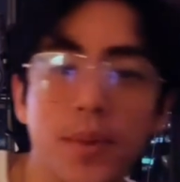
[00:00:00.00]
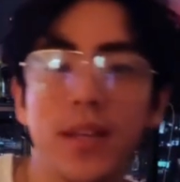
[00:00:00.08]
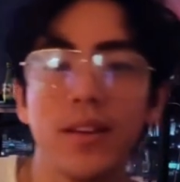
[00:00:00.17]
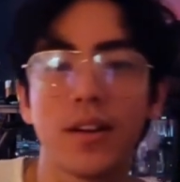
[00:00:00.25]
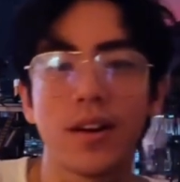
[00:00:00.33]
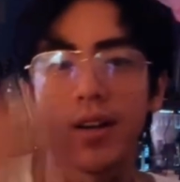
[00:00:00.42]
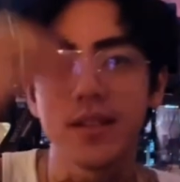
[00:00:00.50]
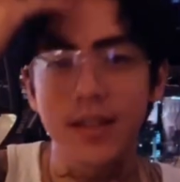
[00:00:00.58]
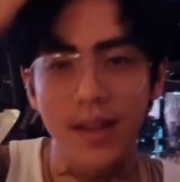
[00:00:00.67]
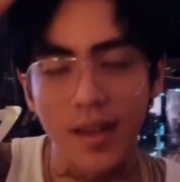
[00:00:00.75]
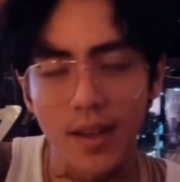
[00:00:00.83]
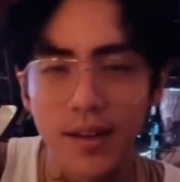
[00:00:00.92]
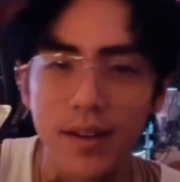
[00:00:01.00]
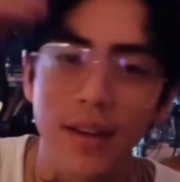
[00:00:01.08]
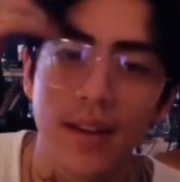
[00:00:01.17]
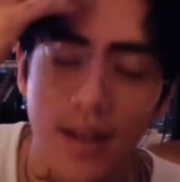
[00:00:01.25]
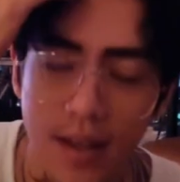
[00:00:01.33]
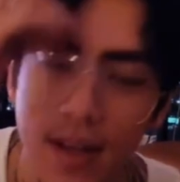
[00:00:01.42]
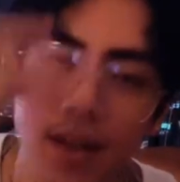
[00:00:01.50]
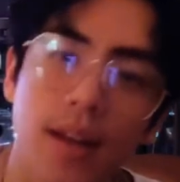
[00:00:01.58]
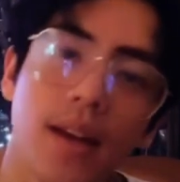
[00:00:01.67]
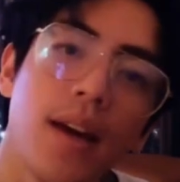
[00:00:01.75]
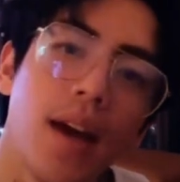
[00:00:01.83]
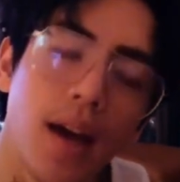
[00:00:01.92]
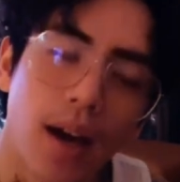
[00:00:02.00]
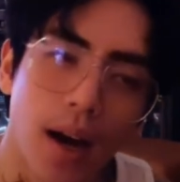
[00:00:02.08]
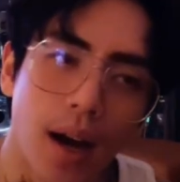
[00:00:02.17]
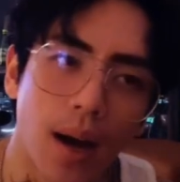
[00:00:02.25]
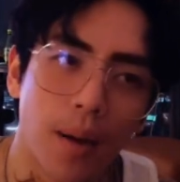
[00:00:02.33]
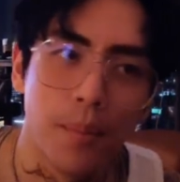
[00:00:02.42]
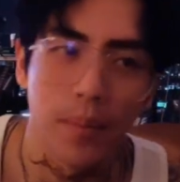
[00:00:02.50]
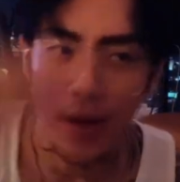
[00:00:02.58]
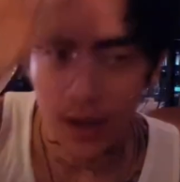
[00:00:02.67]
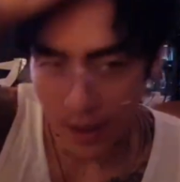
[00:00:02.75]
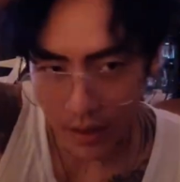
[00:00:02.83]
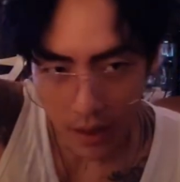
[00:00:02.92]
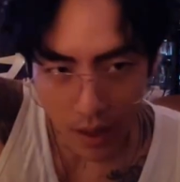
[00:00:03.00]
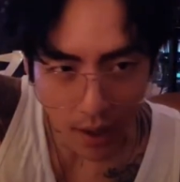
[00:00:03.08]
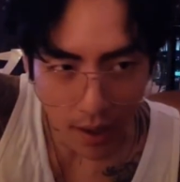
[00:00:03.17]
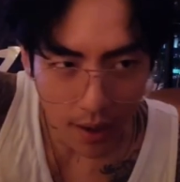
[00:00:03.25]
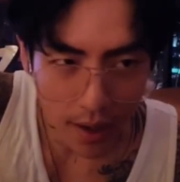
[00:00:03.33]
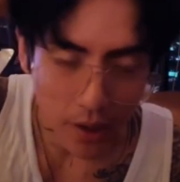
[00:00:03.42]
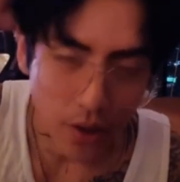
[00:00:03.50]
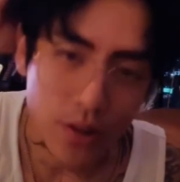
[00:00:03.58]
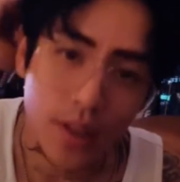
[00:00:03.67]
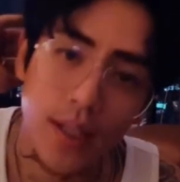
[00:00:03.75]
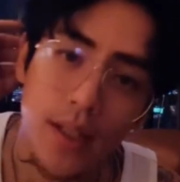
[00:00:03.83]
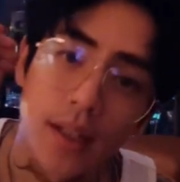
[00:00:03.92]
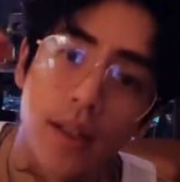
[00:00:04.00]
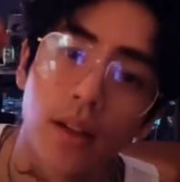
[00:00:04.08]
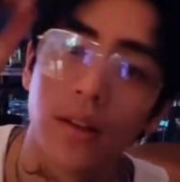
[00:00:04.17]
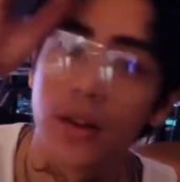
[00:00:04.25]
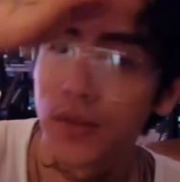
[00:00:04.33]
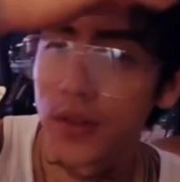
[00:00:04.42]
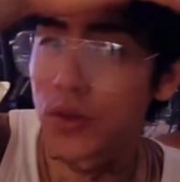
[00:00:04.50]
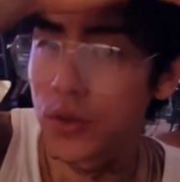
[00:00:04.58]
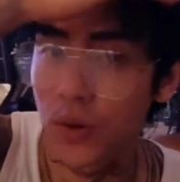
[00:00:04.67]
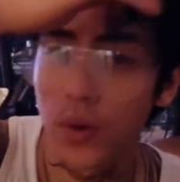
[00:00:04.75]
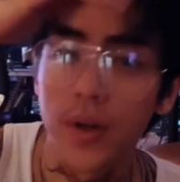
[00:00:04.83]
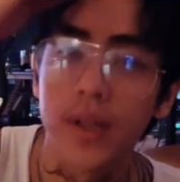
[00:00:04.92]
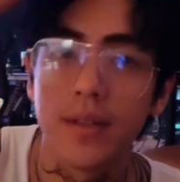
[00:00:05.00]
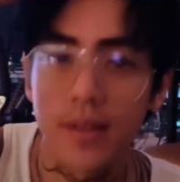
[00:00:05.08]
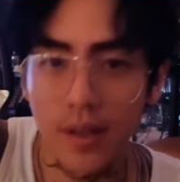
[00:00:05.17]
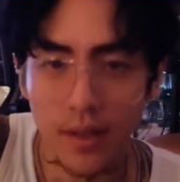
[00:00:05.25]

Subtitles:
to meet you guys, and I got to hear a lot of your stories.